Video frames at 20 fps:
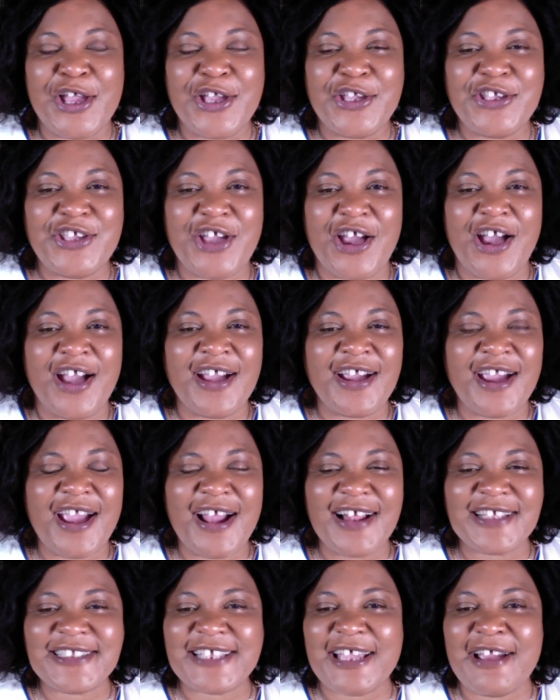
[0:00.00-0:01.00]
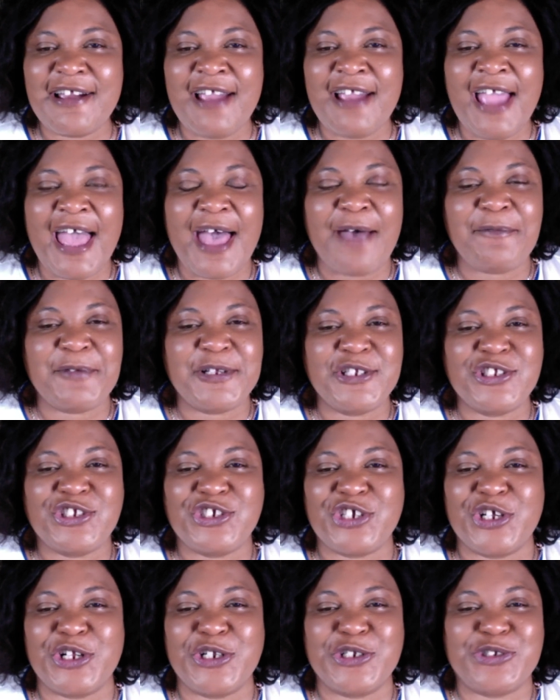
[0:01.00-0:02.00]
Young girls are having
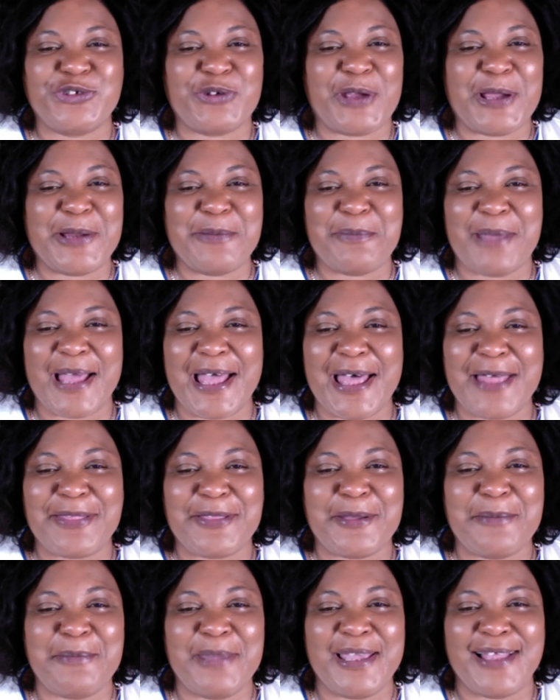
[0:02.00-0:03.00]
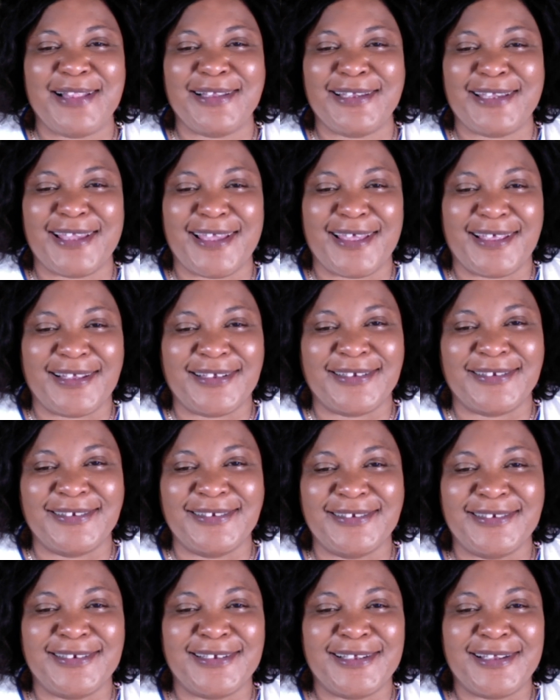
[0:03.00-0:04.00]
children by the million.
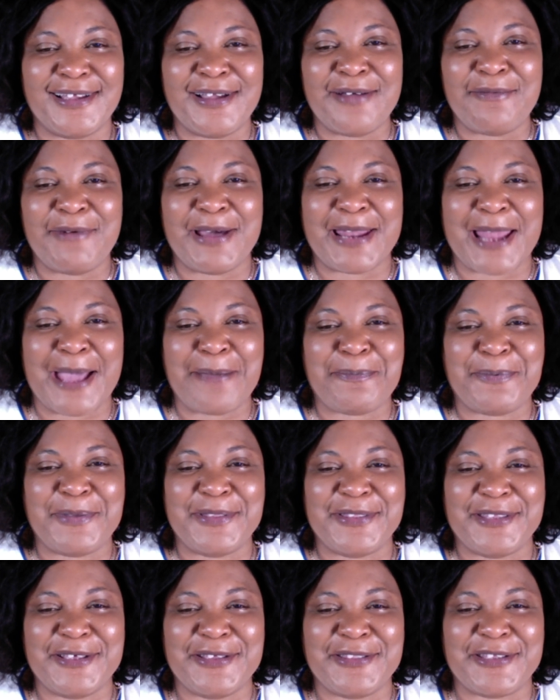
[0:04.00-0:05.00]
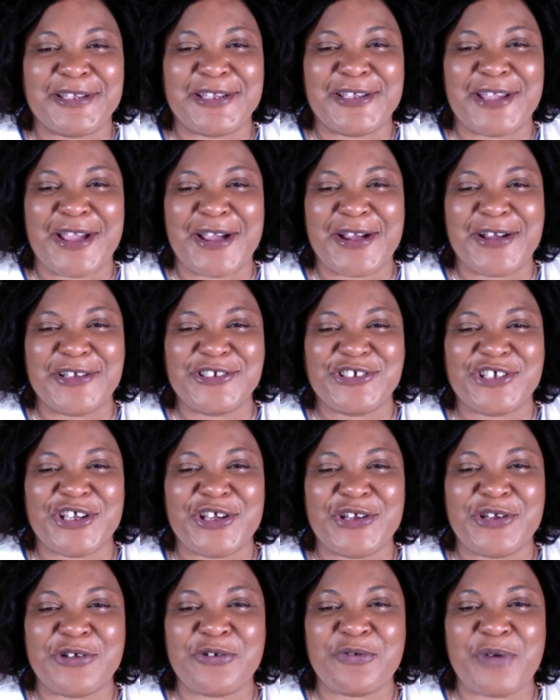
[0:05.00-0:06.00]
What happened to the younger
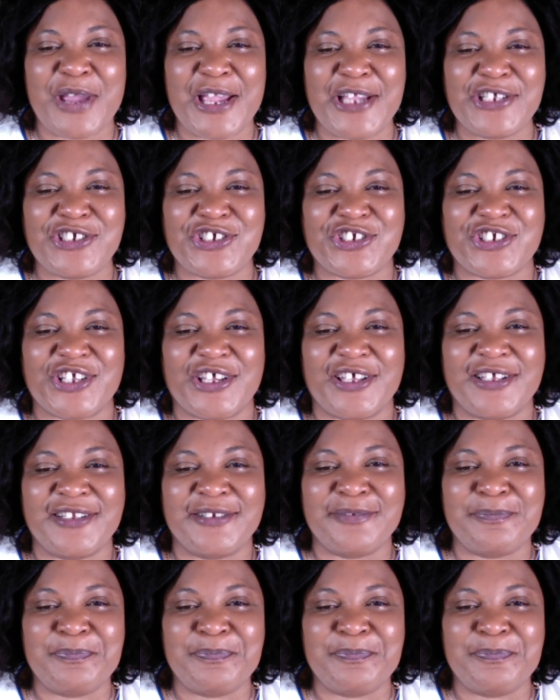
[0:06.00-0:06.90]
generation?